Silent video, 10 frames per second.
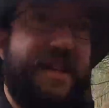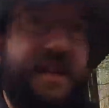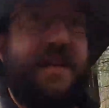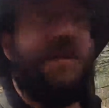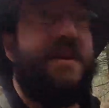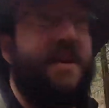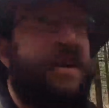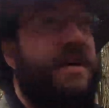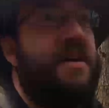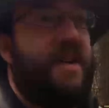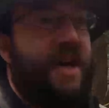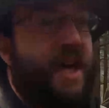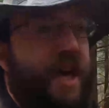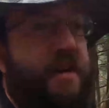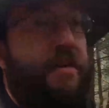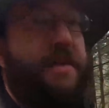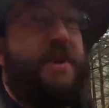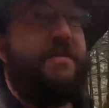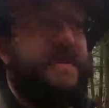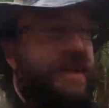and I'm gonna be
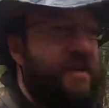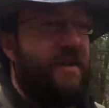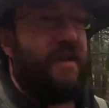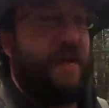using